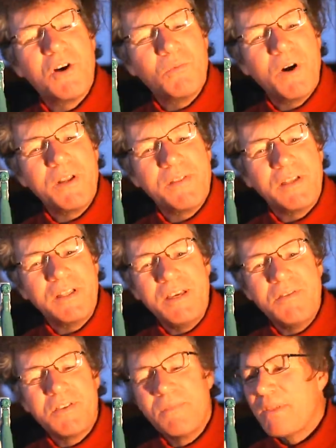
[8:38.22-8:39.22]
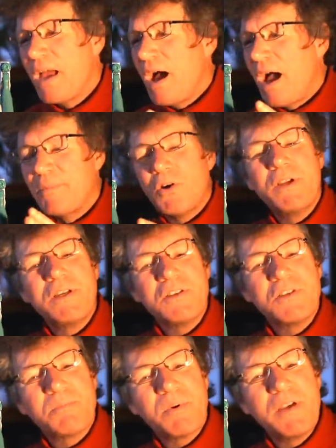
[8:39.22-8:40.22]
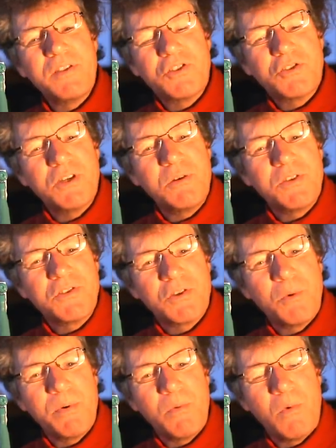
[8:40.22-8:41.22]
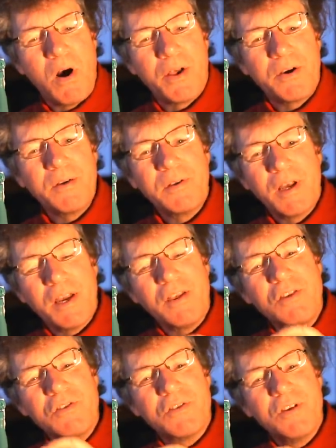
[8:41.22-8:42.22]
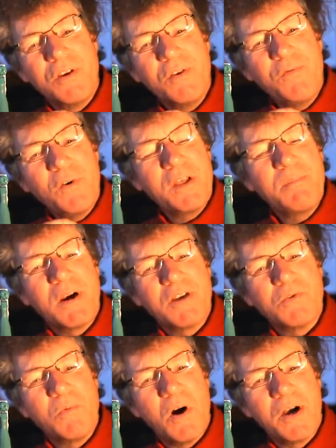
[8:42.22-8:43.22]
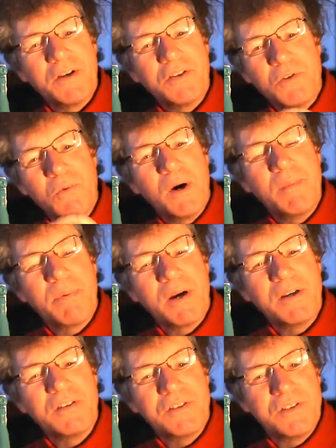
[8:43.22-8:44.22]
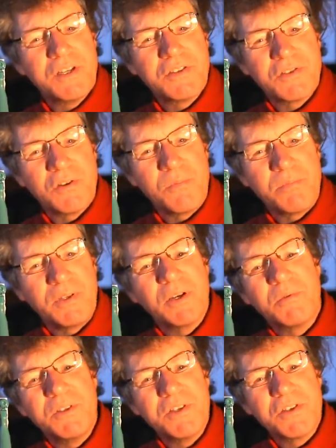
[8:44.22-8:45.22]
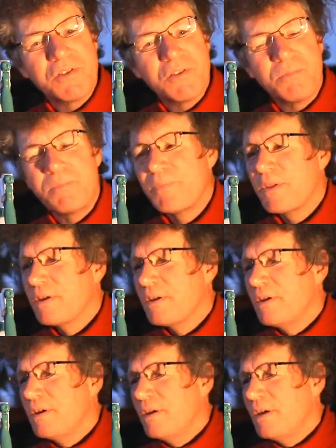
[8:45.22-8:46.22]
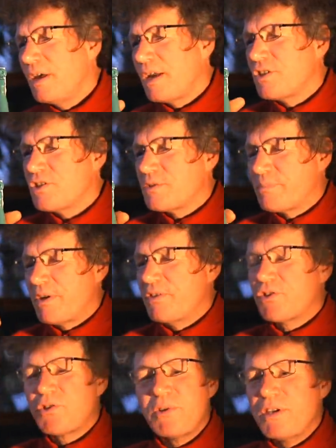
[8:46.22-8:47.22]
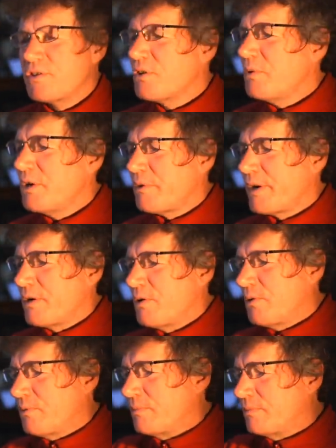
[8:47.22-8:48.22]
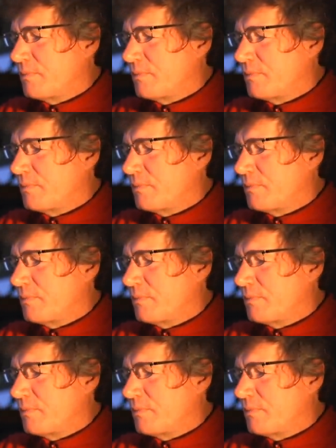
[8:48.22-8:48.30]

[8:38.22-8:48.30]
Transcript: on one of the leaves, I'm going to spray the tree with soap and water, and I use forty parts water to one part dish soap, liquid dish soap, and I just spray the tree. So here I go.